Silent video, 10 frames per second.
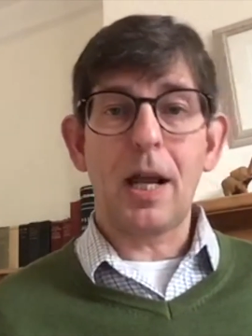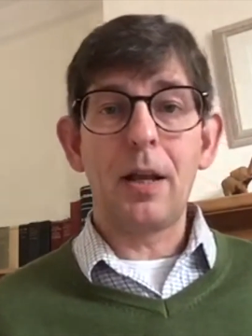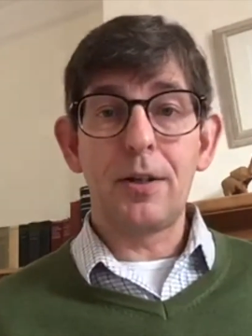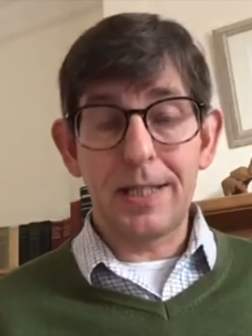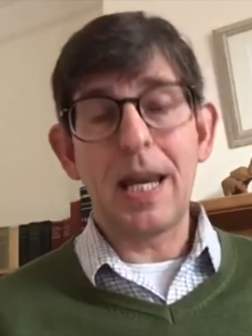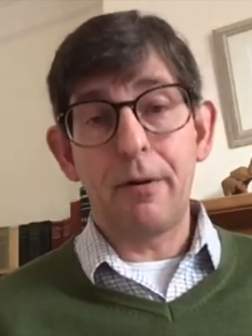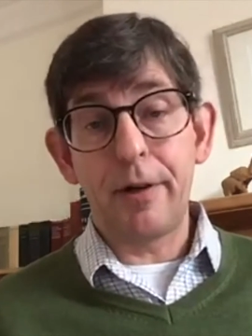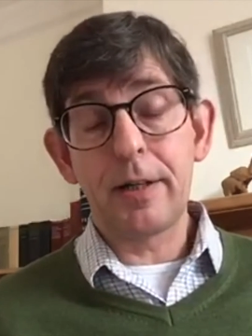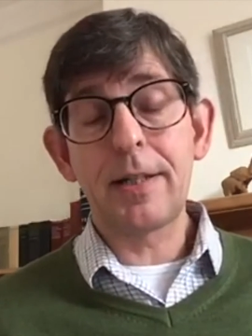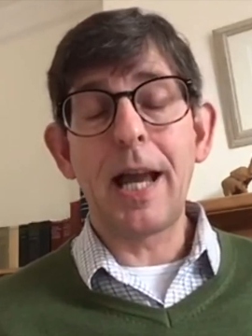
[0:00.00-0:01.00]

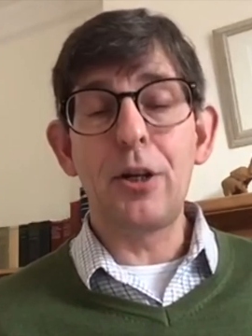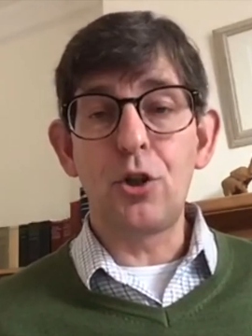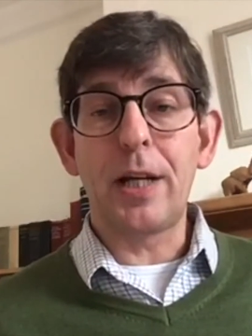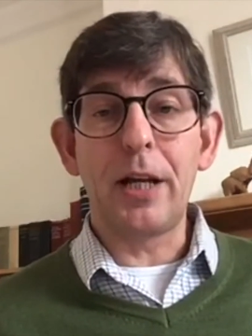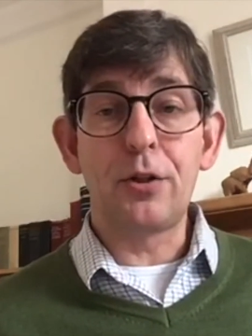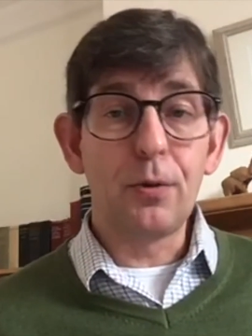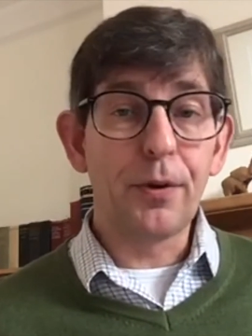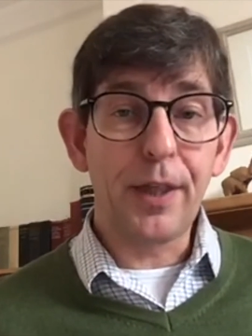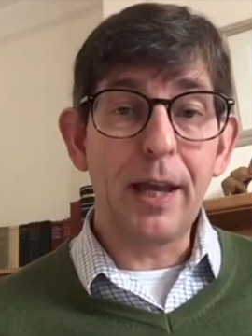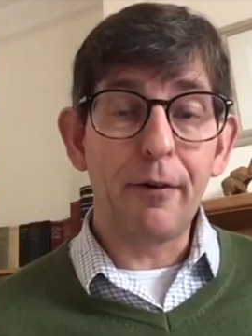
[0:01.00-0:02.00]
serious educational
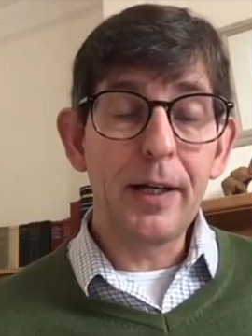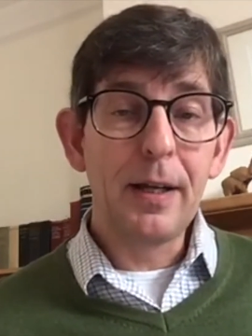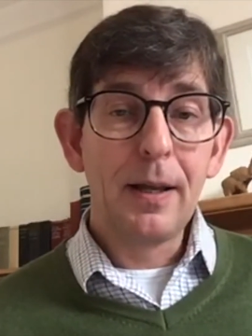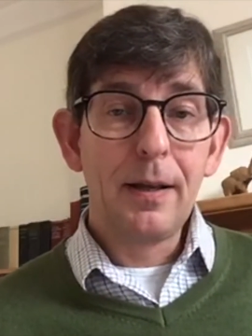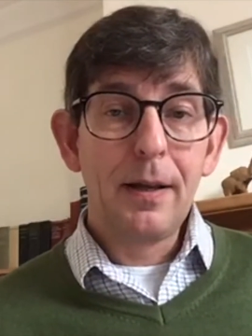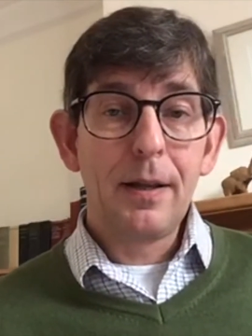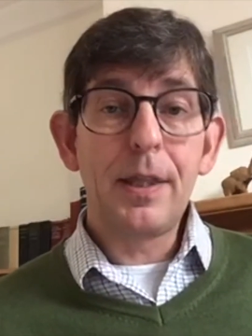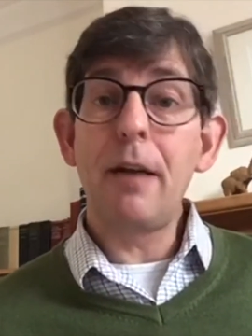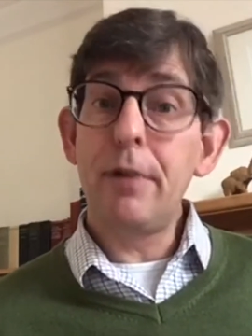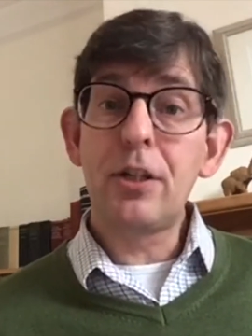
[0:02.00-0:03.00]
theory,
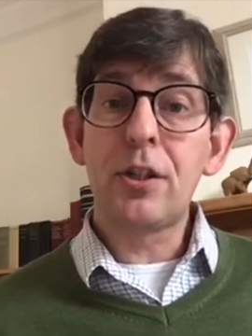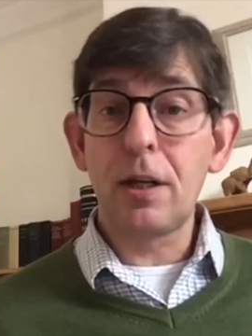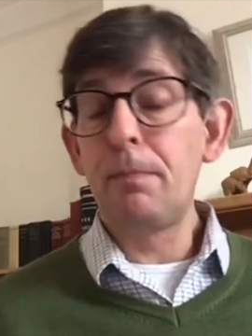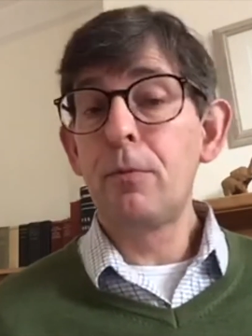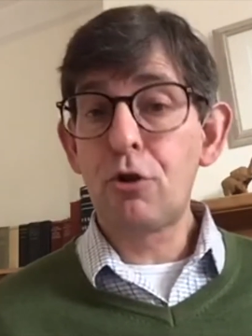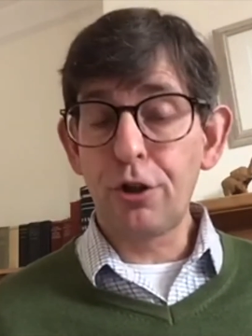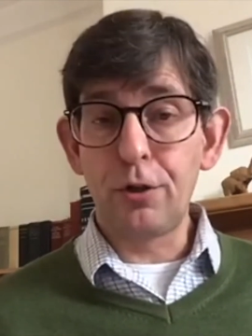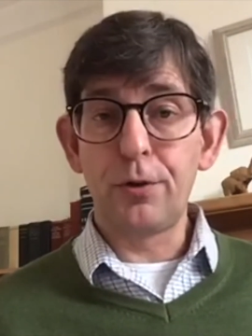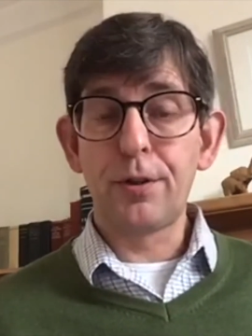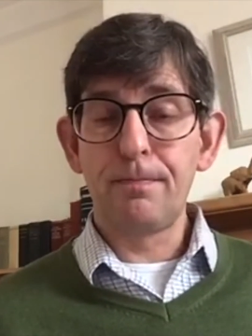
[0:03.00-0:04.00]
there is some
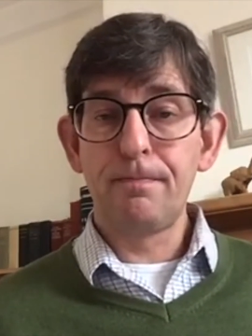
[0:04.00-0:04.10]
truth.